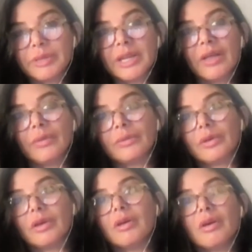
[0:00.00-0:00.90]
me down
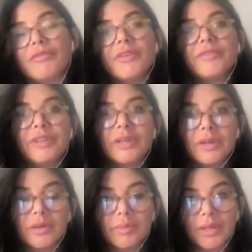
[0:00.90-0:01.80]
a 15
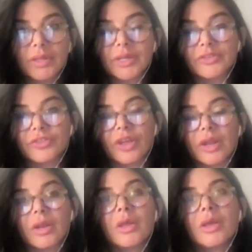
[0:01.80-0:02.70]
year pill
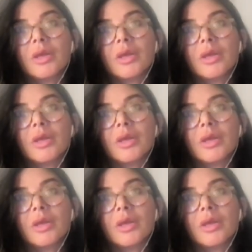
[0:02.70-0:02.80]
addiction.